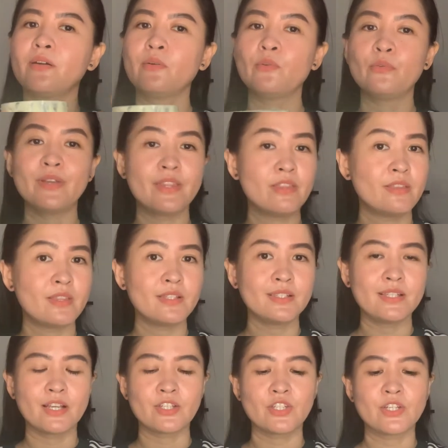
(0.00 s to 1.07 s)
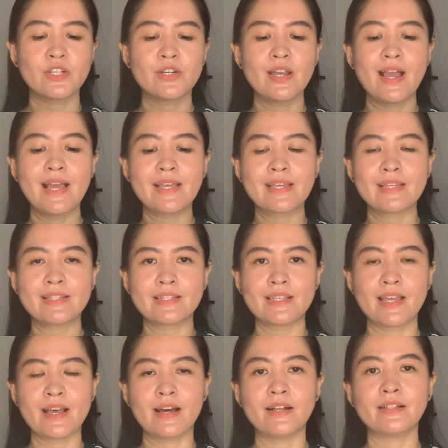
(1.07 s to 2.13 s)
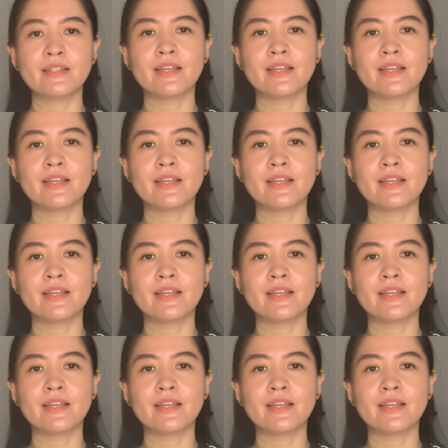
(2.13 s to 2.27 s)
with the texture, I can tell